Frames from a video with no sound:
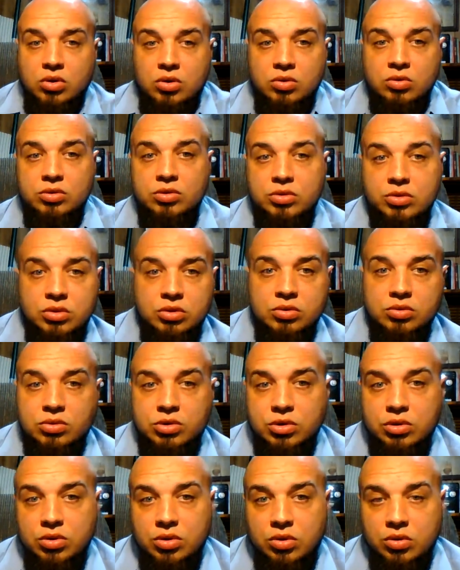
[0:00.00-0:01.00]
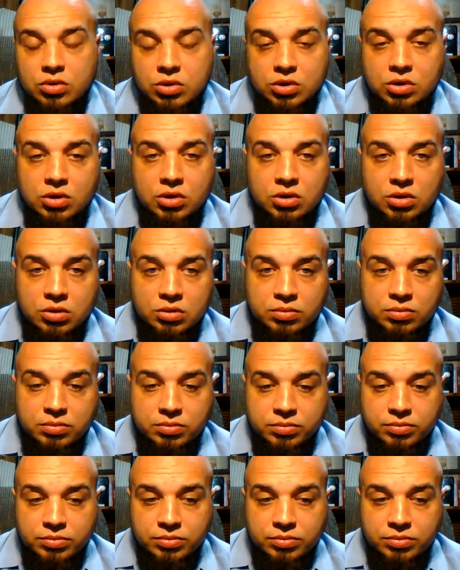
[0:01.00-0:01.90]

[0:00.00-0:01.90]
Holy salute to the Holy Club.